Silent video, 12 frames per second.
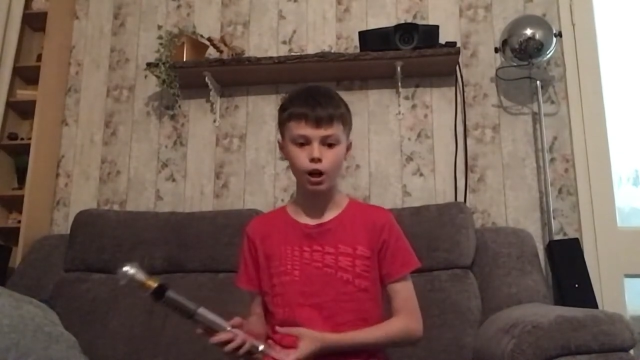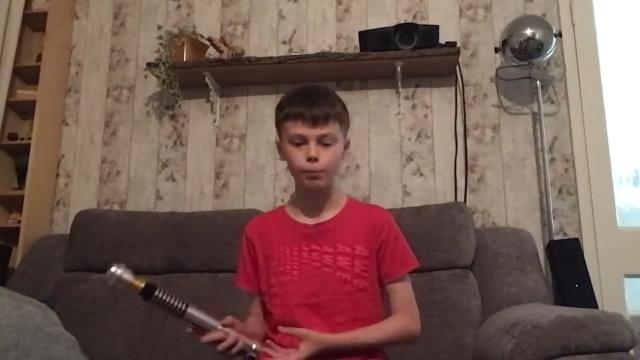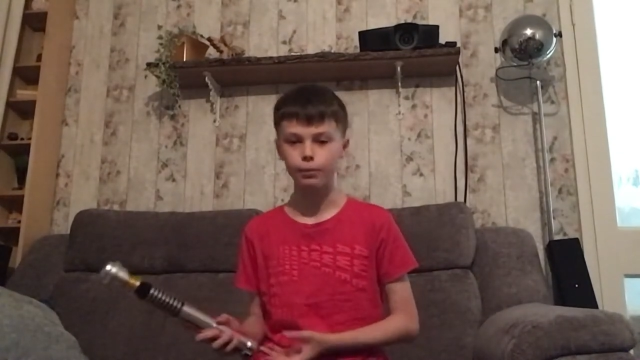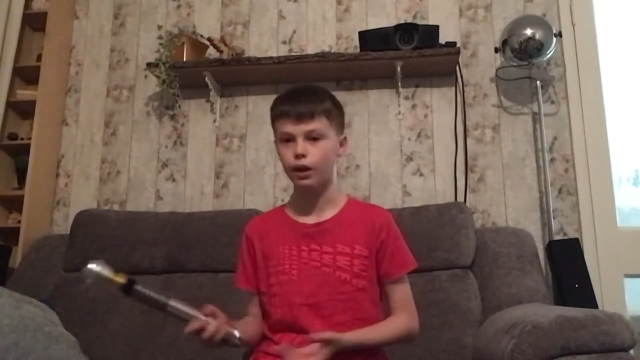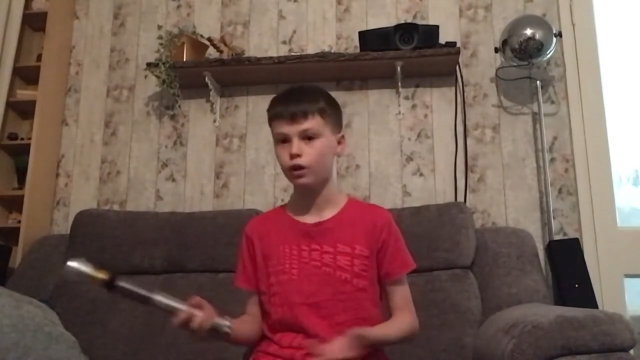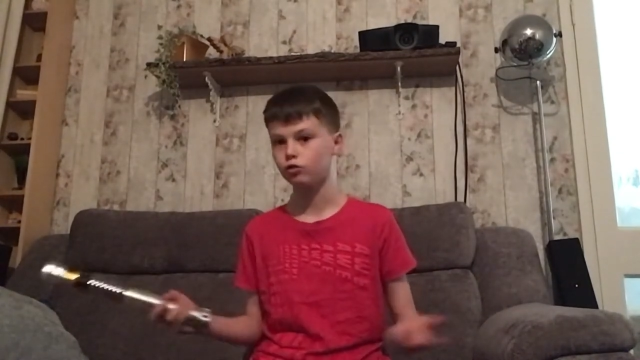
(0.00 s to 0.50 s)

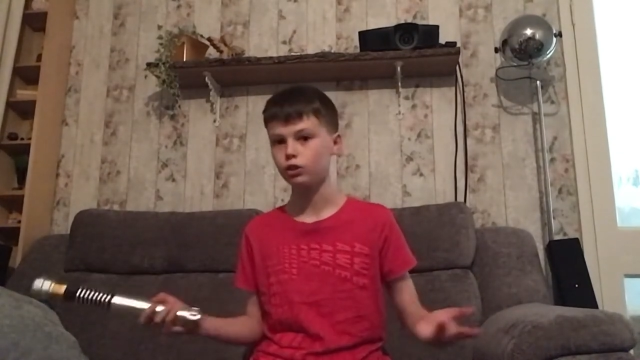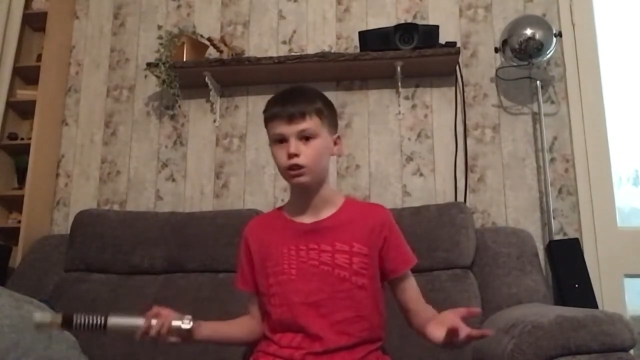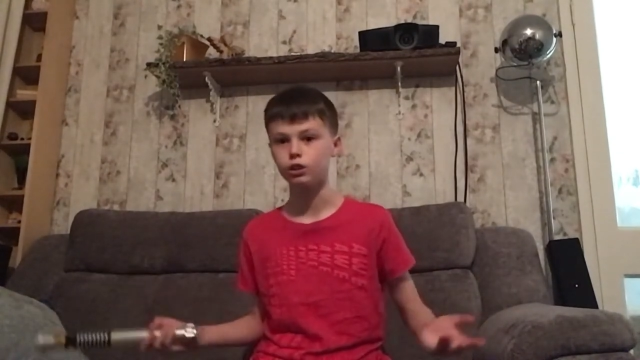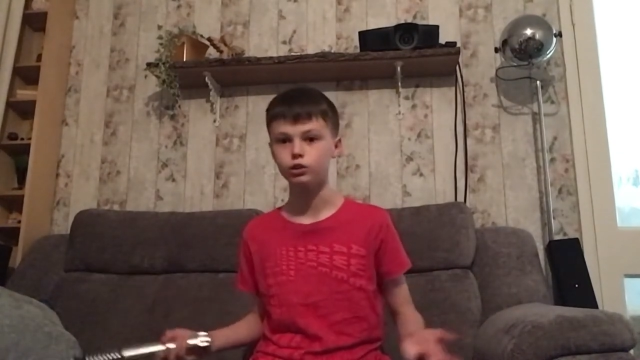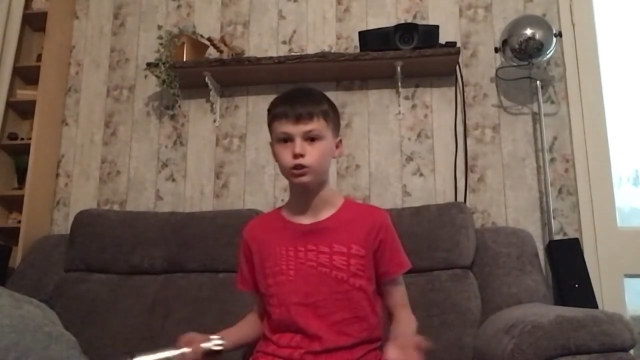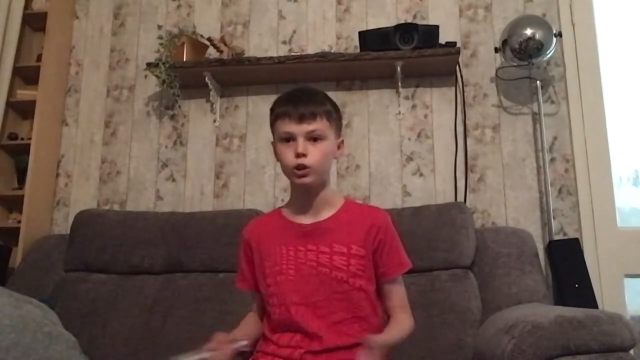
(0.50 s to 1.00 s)
Yeah, I
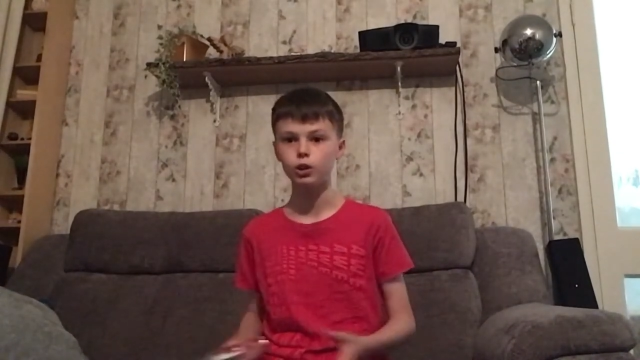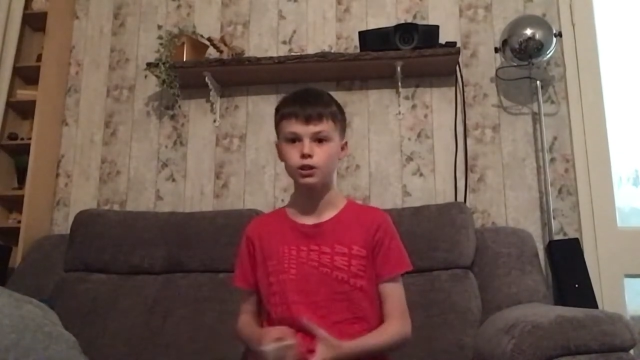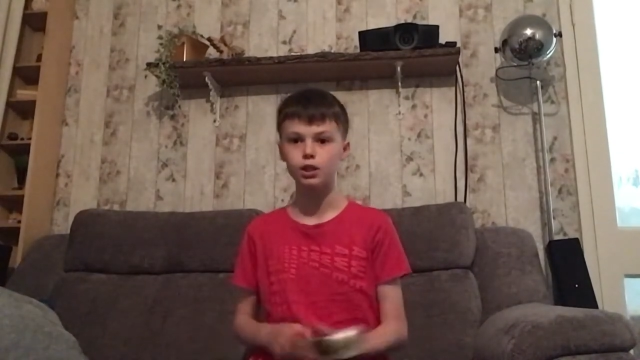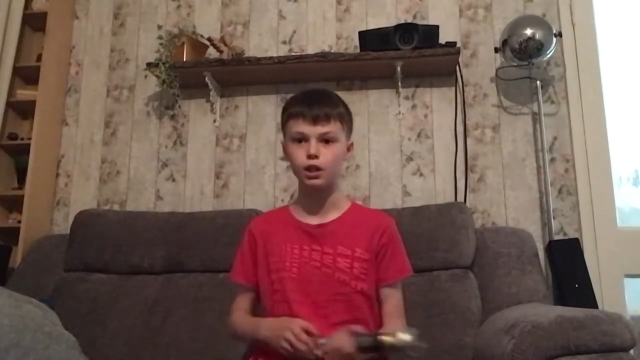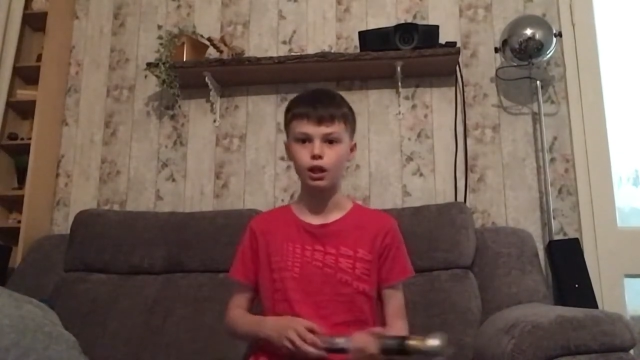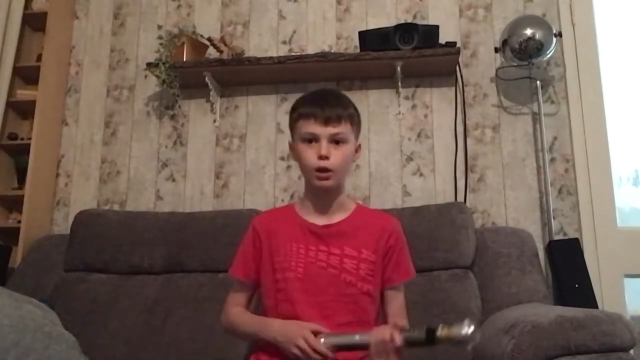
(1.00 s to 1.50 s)
really enjoyed
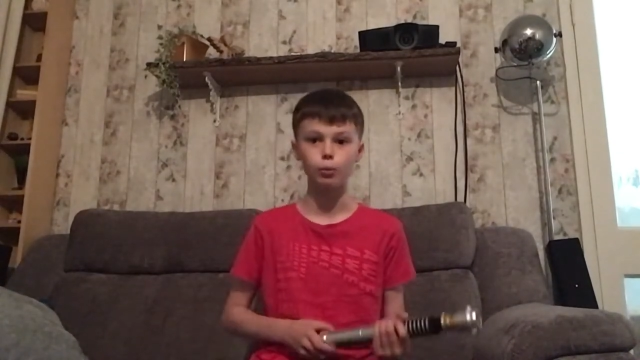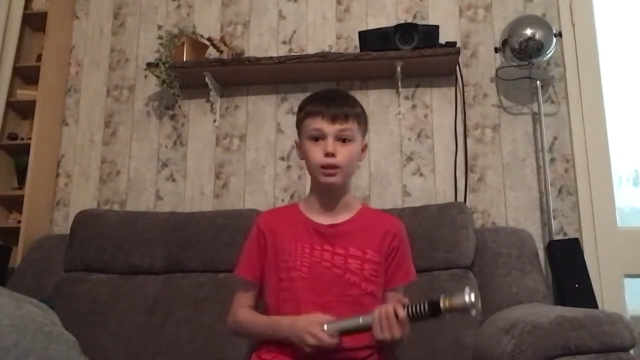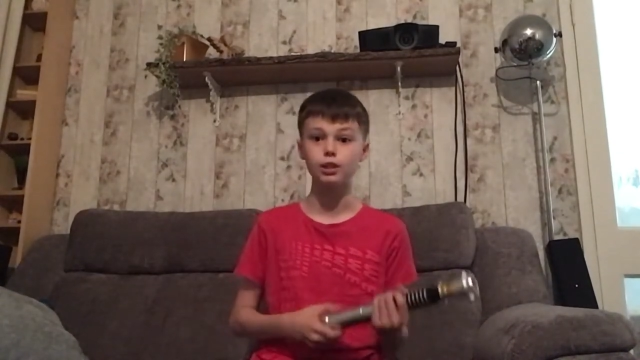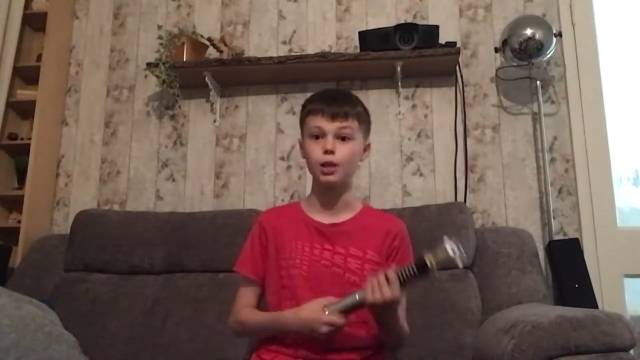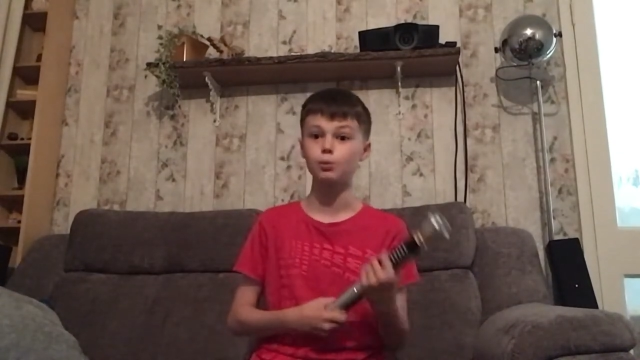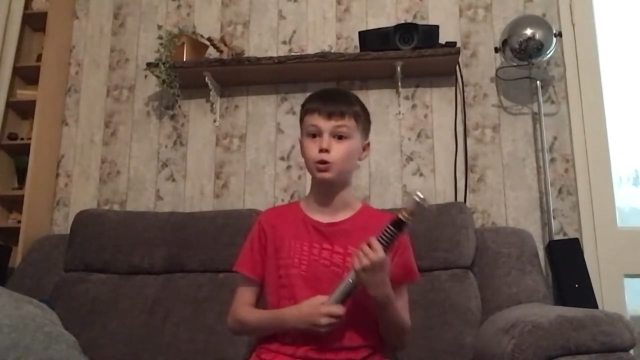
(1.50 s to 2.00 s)
it. I
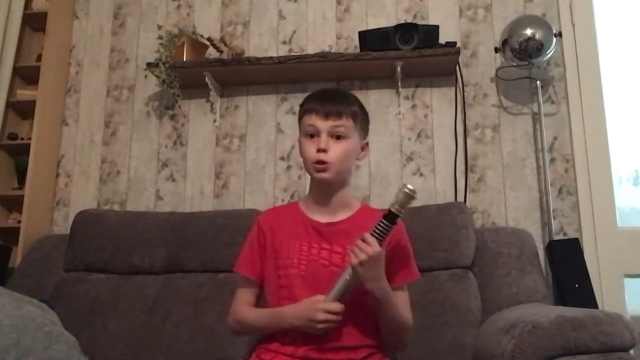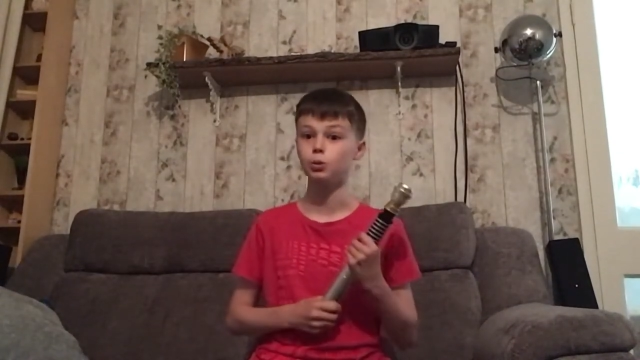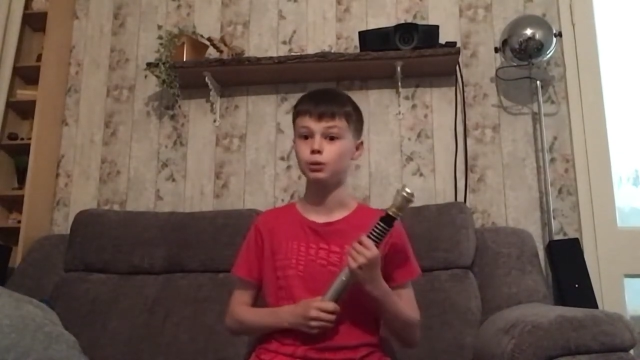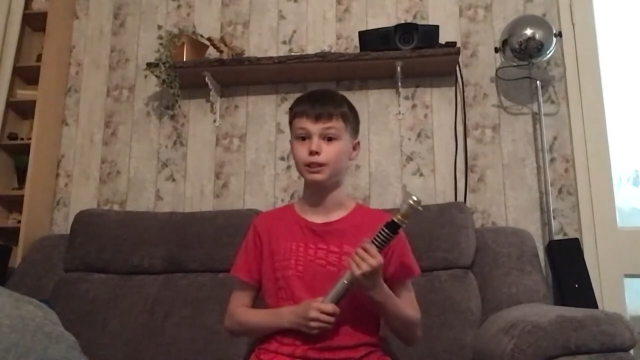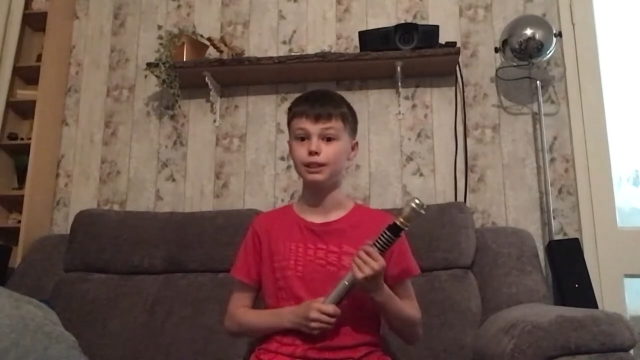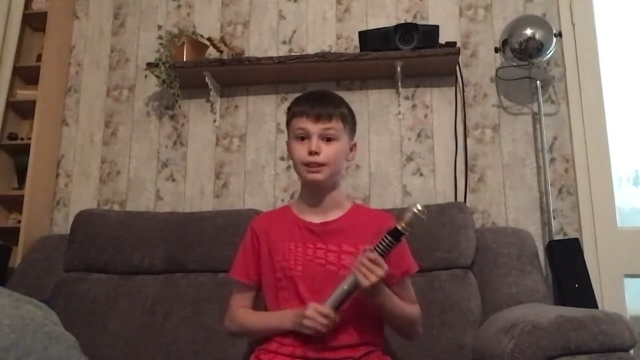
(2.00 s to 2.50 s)
went up to
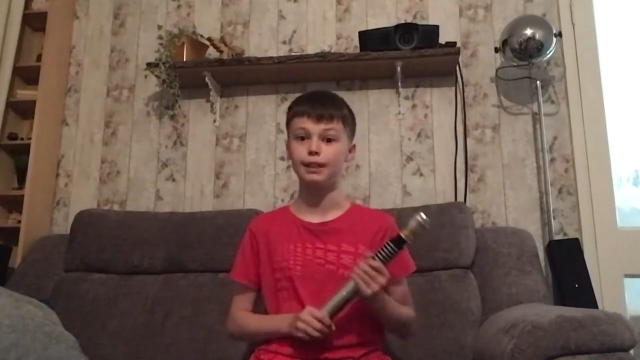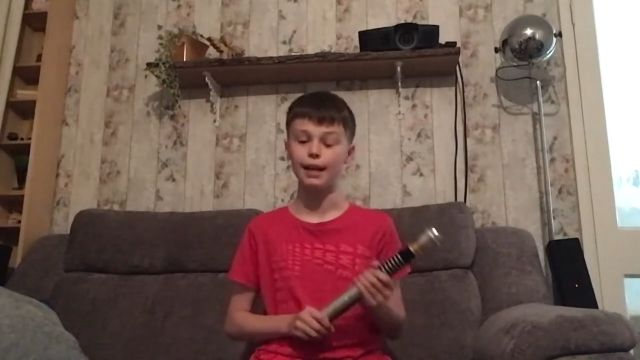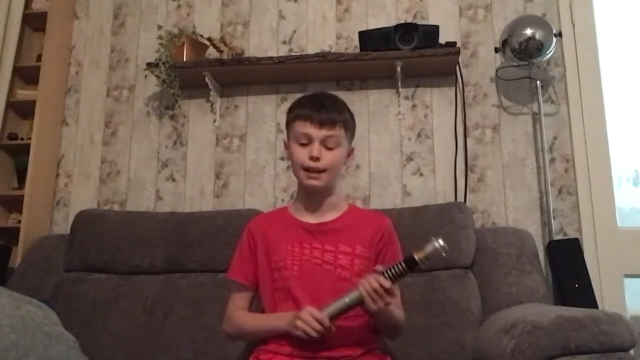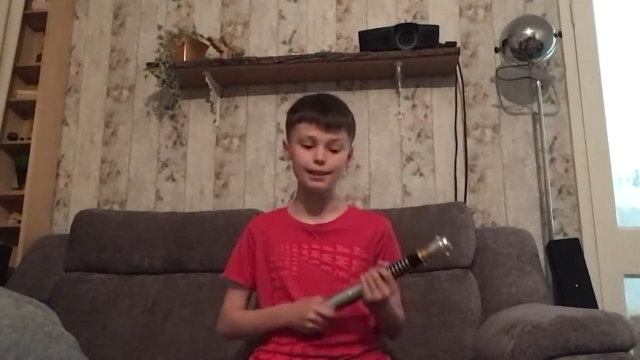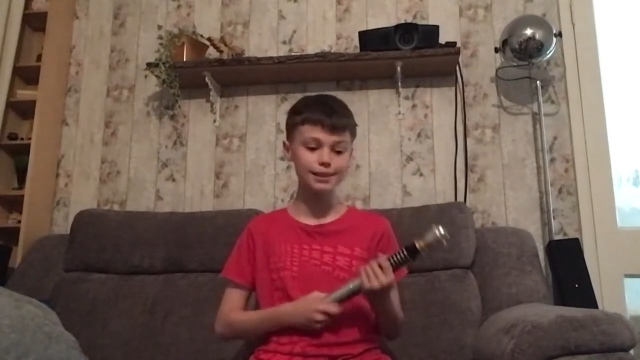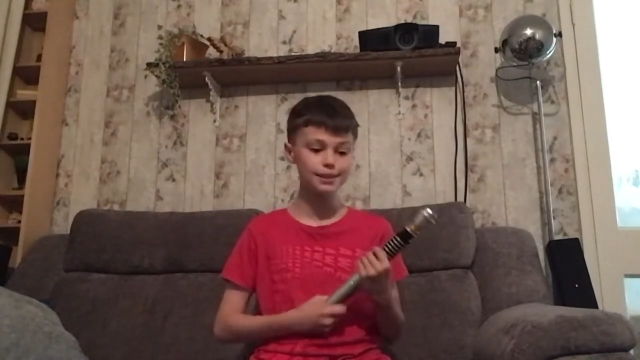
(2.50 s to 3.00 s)
year
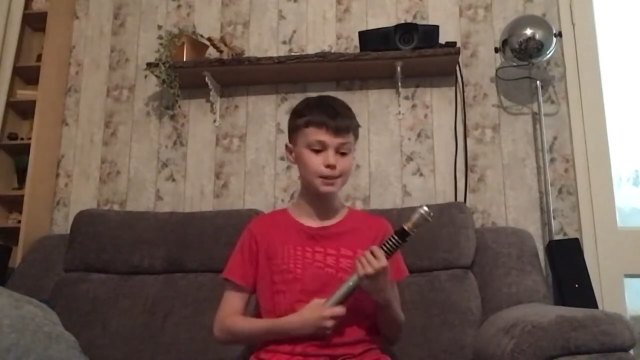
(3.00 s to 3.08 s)
8.